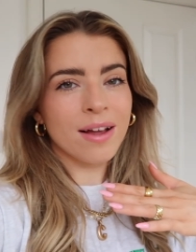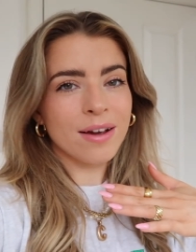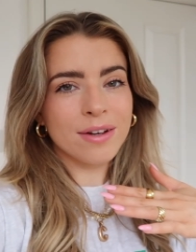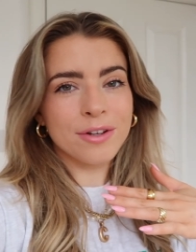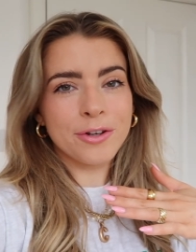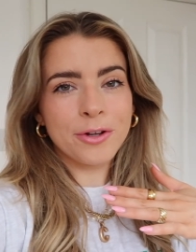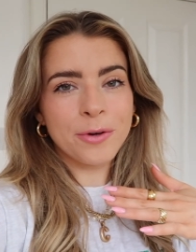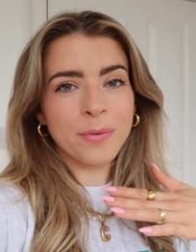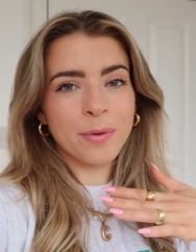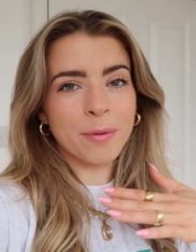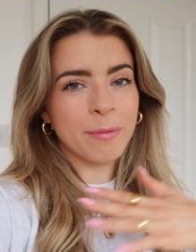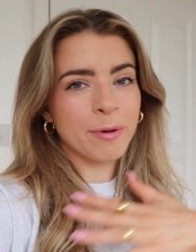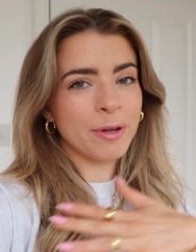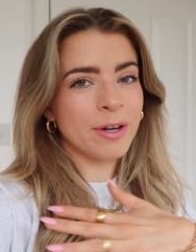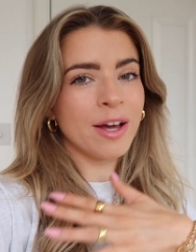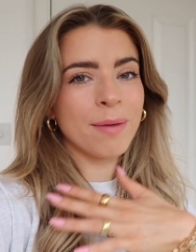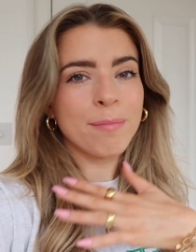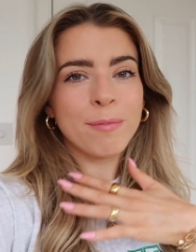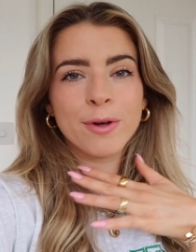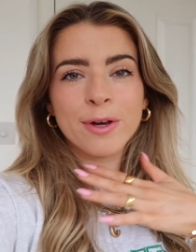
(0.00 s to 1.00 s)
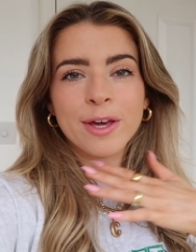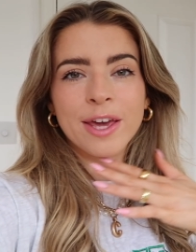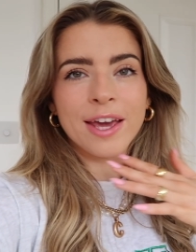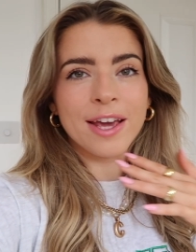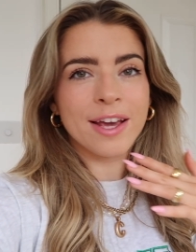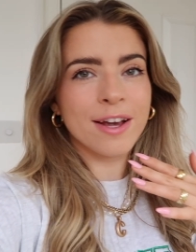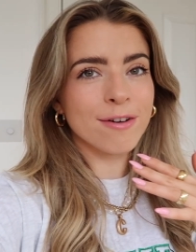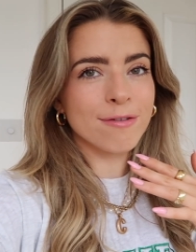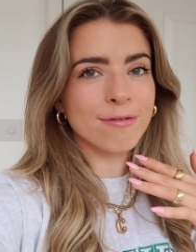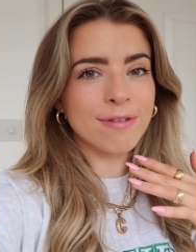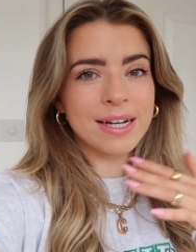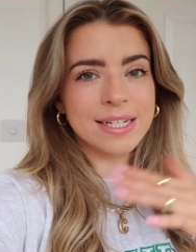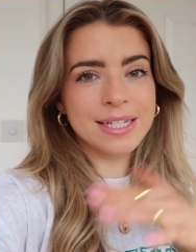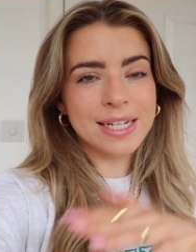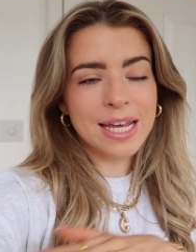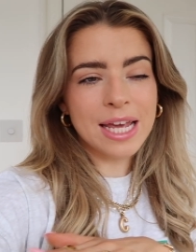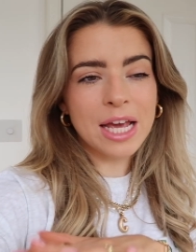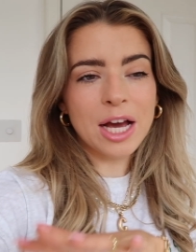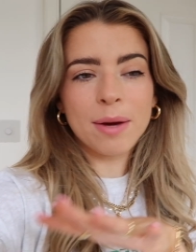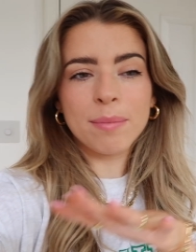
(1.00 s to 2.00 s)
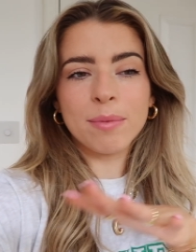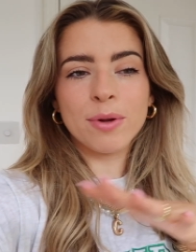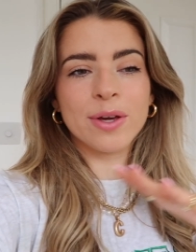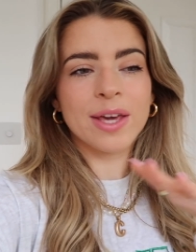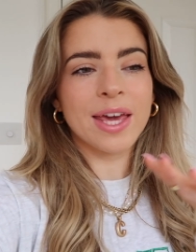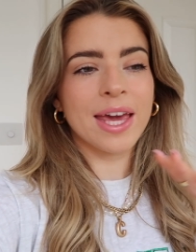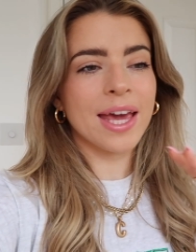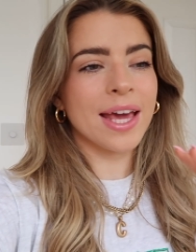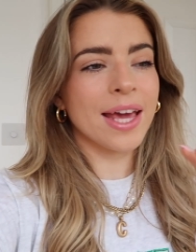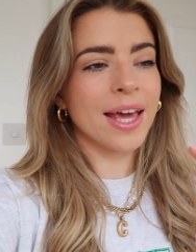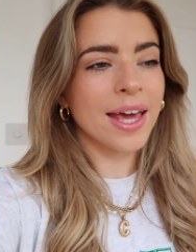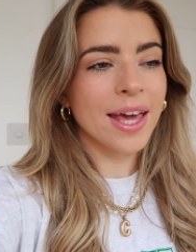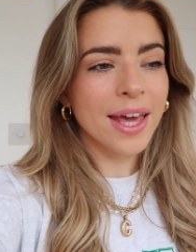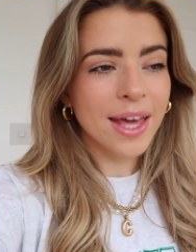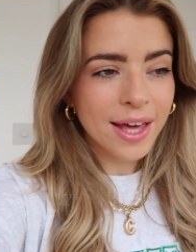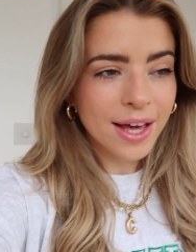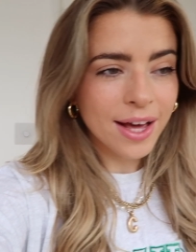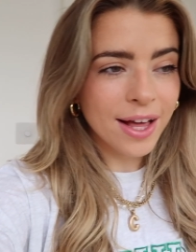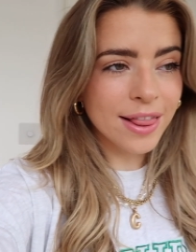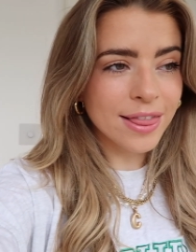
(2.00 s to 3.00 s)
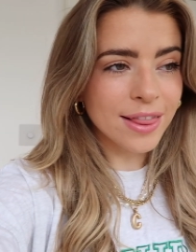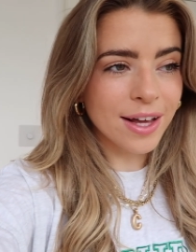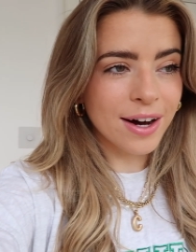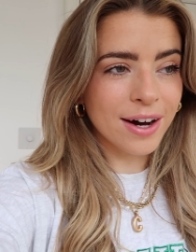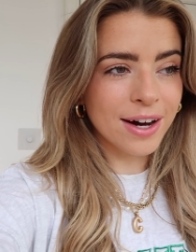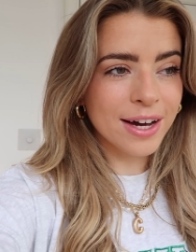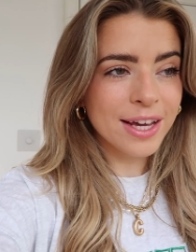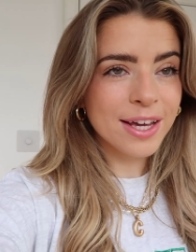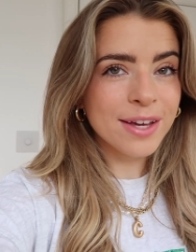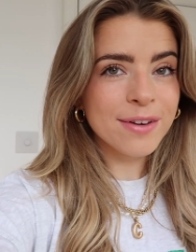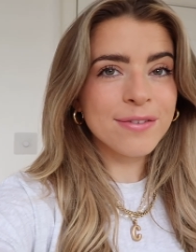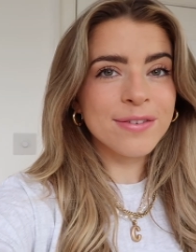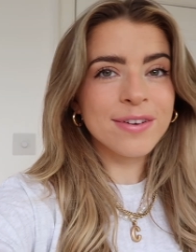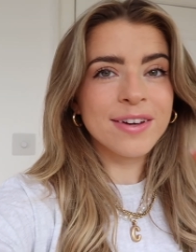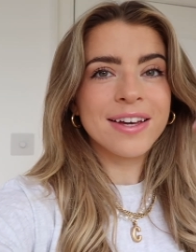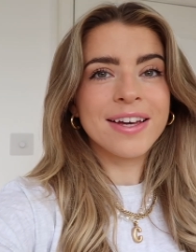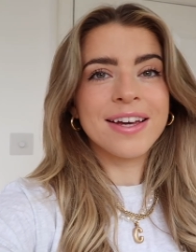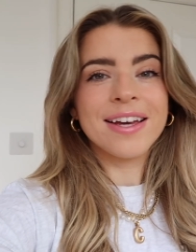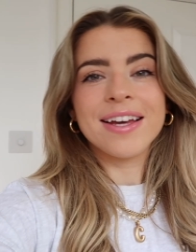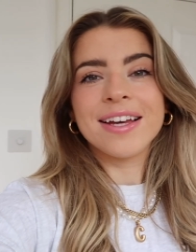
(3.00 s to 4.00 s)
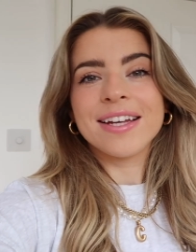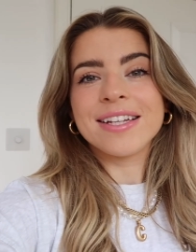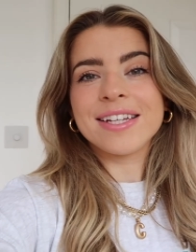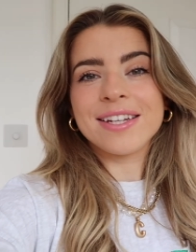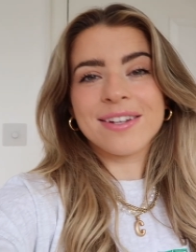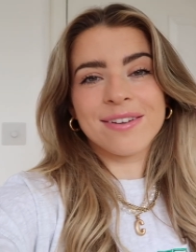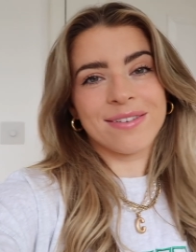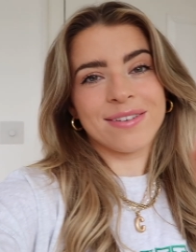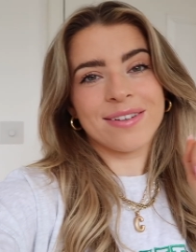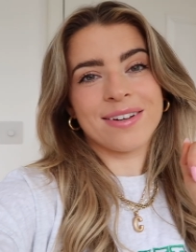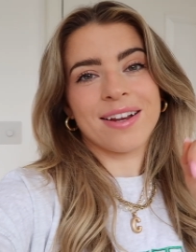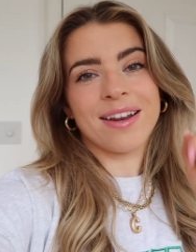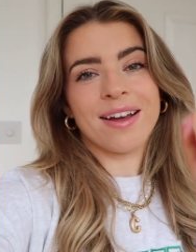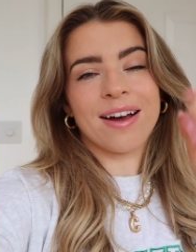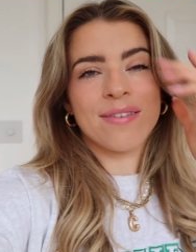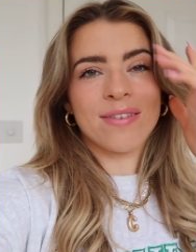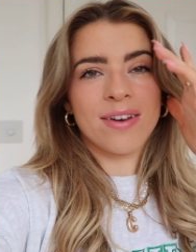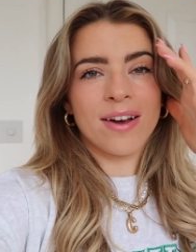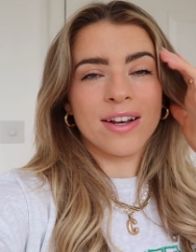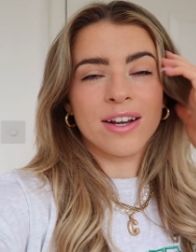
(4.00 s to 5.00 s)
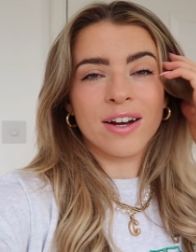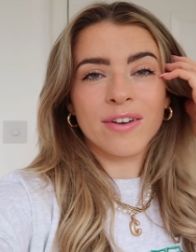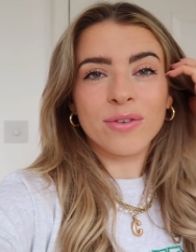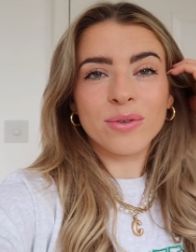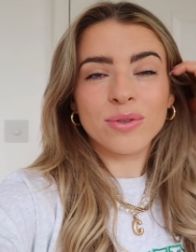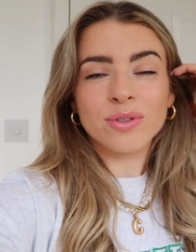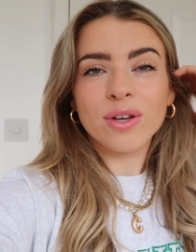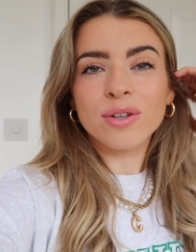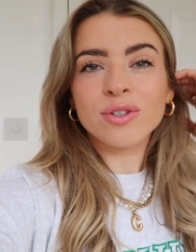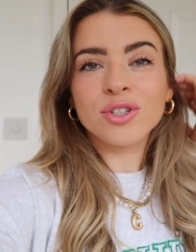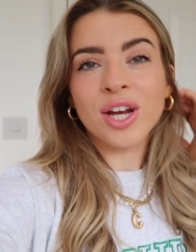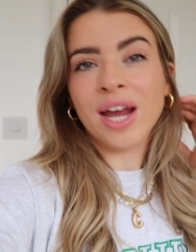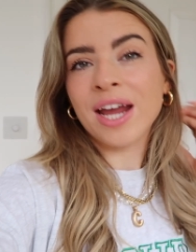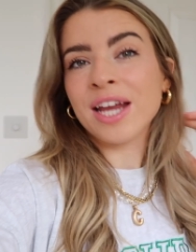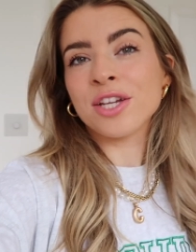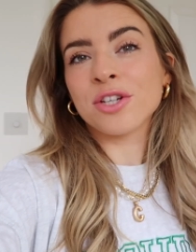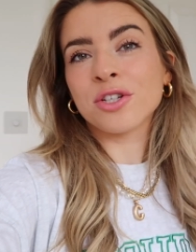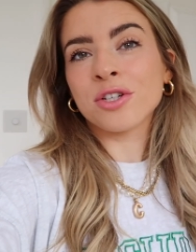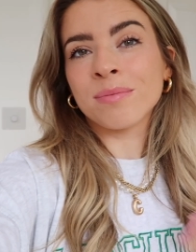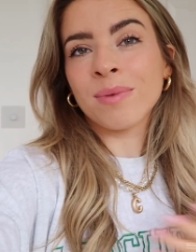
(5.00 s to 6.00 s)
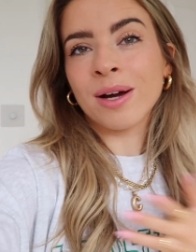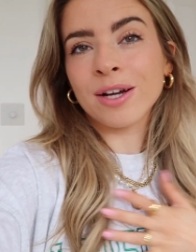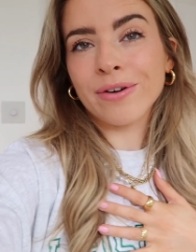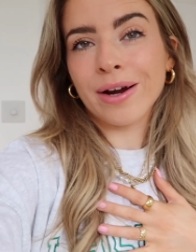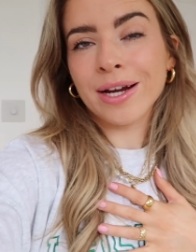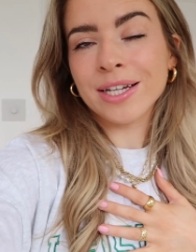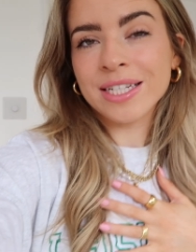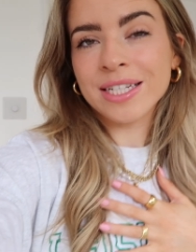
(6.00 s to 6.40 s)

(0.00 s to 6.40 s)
A new woman. I'm looking ready, I'm looking alive. Did not look alive earlier. I've also changed my grey